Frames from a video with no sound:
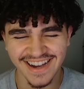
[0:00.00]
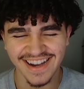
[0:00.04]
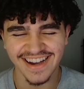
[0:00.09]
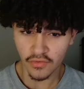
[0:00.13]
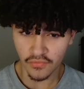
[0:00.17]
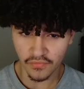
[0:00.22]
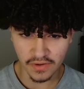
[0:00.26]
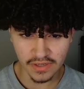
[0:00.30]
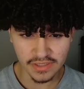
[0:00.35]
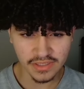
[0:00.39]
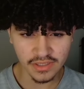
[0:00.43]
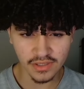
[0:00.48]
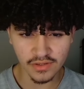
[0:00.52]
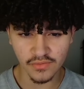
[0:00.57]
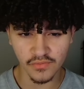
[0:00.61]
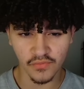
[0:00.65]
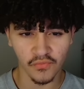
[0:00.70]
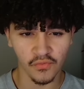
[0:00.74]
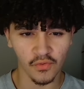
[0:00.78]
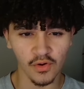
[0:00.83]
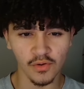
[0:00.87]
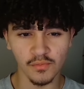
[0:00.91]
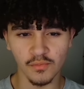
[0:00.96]
First and
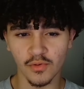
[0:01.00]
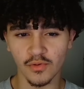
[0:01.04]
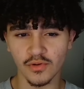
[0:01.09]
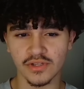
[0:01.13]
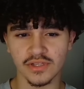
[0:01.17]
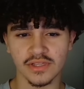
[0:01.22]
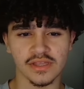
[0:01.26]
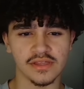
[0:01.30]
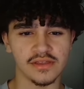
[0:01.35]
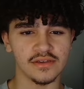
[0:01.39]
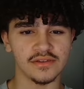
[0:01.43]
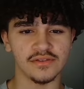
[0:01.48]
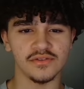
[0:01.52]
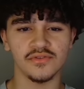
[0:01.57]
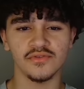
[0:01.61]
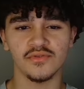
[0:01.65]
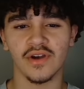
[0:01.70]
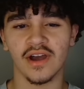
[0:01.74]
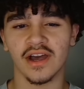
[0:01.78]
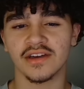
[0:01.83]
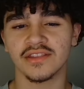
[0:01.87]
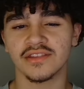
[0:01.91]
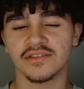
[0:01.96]
foremost, the
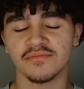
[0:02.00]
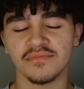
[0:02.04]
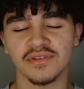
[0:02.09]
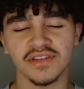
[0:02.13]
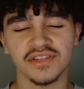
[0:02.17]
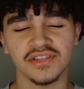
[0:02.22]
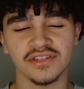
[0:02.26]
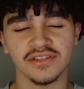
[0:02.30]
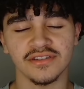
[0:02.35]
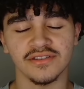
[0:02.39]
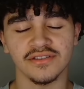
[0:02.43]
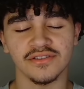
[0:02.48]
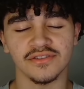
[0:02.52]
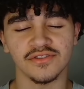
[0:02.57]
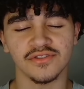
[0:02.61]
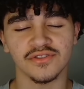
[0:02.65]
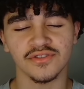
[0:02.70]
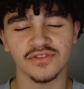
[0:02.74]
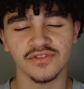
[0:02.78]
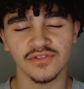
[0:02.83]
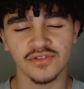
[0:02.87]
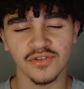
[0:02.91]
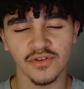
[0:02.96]
new animation is
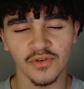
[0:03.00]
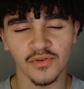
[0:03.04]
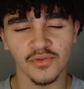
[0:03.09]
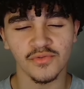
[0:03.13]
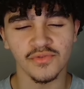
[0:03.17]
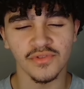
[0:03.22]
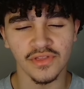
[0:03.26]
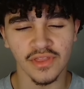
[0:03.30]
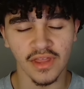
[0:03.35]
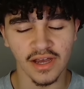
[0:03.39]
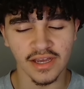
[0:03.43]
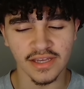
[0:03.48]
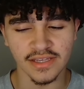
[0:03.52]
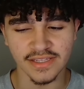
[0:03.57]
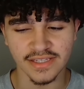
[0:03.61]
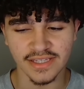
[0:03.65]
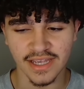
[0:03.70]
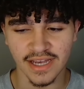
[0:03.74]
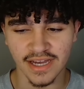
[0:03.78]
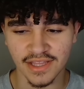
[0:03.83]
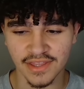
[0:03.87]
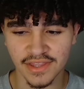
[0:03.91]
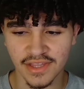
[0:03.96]
so nice,
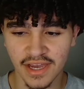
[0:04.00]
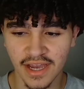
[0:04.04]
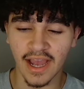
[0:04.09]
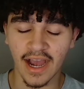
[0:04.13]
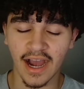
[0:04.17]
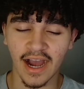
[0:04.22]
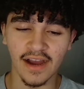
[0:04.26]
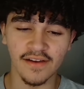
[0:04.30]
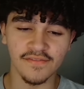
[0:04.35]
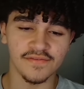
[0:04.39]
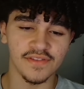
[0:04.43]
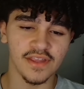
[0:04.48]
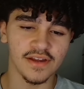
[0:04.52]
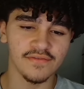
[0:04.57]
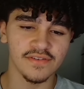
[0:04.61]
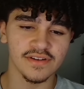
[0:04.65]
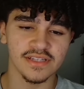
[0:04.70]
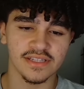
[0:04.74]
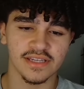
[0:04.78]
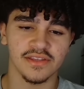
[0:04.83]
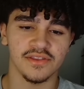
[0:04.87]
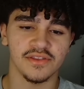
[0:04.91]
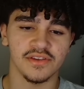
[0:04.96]
and I've never
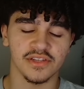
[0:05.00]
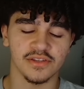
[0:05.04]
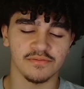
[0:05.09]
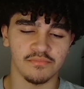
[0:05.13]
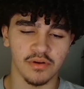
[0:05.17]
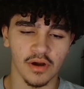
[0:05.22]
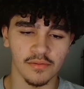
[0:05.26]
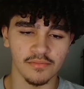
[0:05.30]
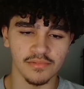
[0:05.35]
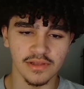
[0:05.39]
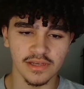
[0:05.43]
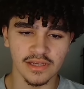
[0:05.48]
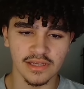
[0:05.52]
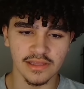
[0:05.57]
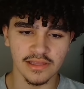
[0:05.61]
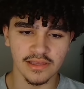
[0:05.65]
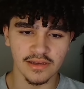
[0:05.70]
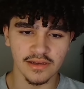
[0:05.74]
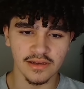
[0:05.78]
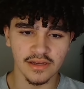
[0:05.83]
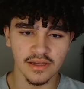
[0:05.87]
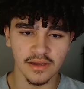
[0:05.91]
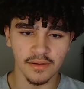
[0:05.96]
said this
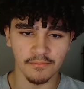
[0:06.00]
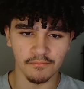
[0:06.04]
publicly,